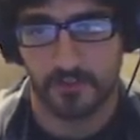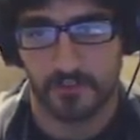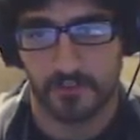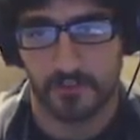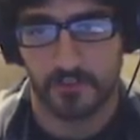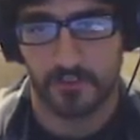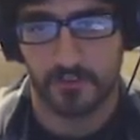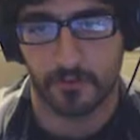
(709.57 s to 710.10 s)

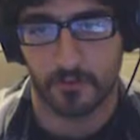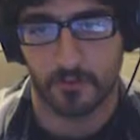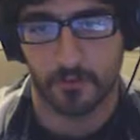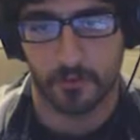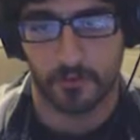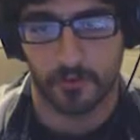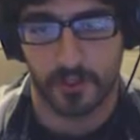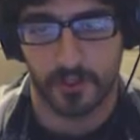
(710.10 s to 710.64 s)
different
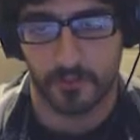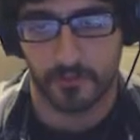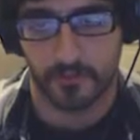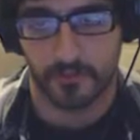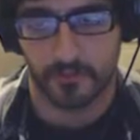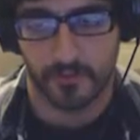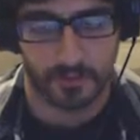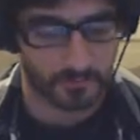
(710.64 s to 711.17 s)
programs for the
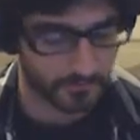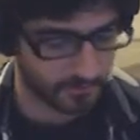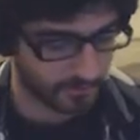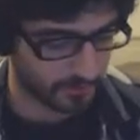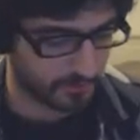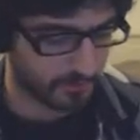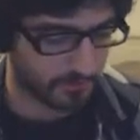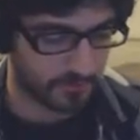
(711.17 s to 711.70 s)

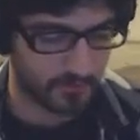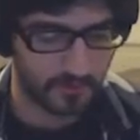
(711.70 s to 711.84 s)
computer